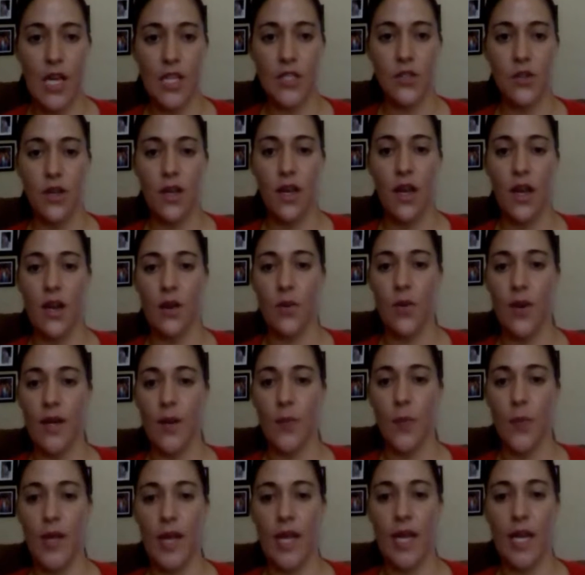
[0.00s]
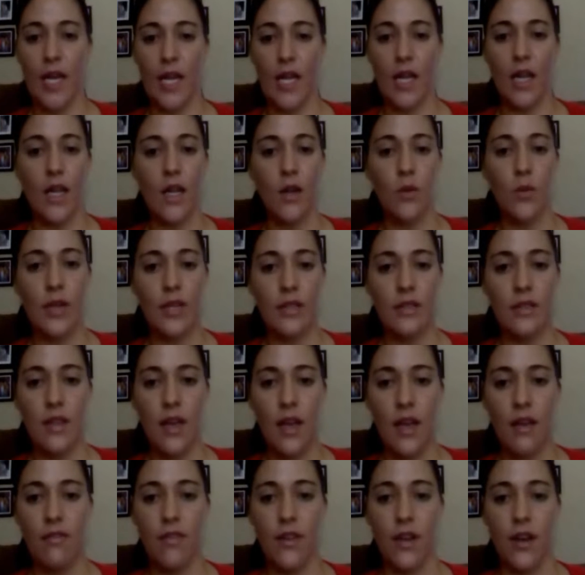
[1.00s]
so I kind of want to play it a little bit
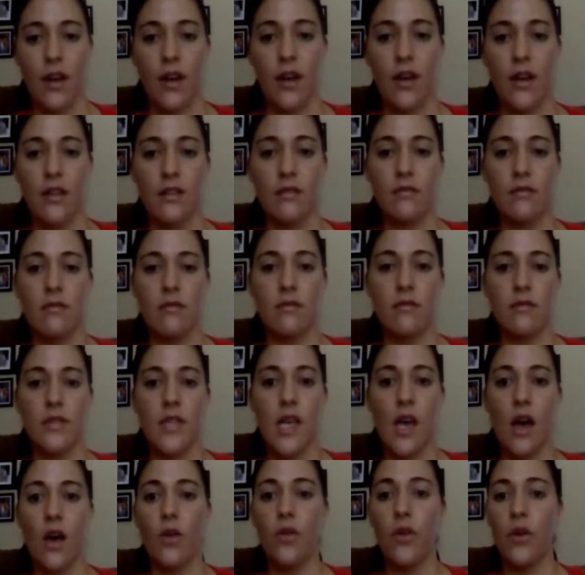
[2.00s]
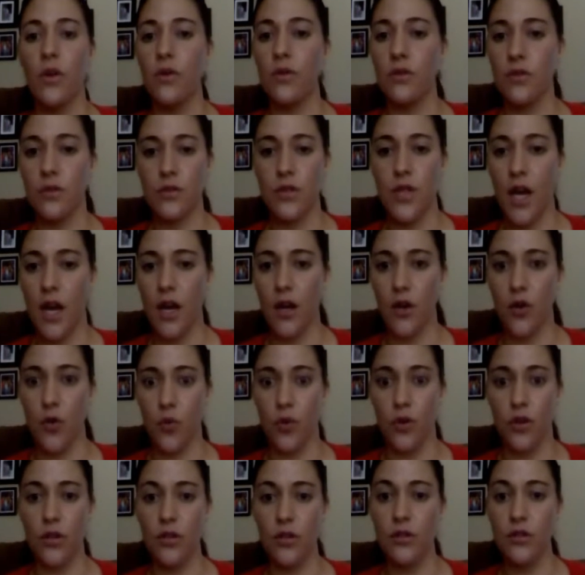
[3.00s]
safe and not tell the whole entire
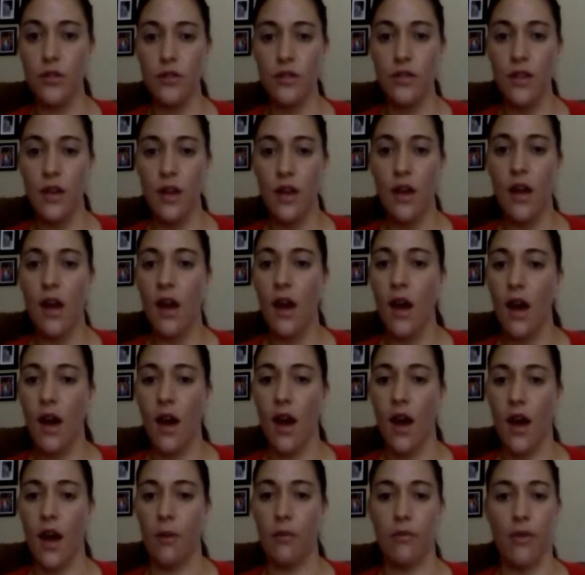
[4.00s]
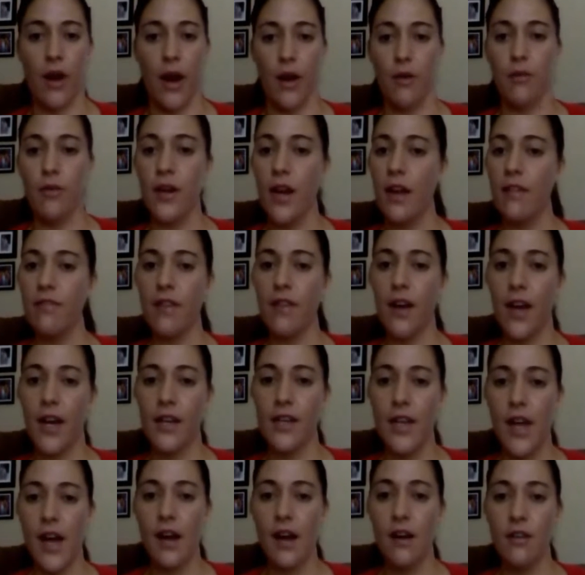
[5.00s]
world right when I
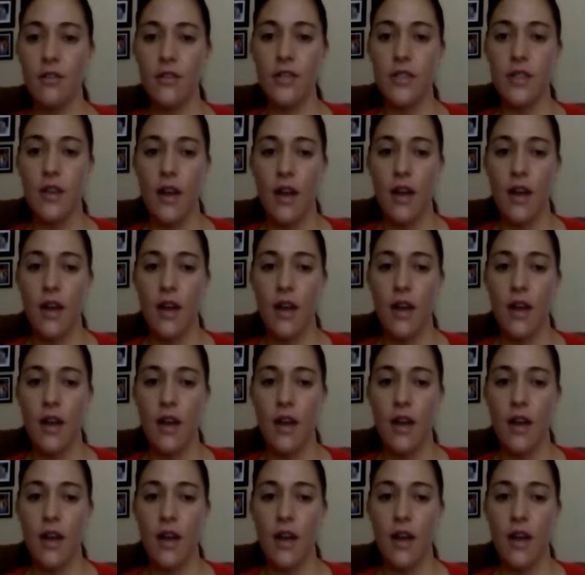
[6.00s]
find out.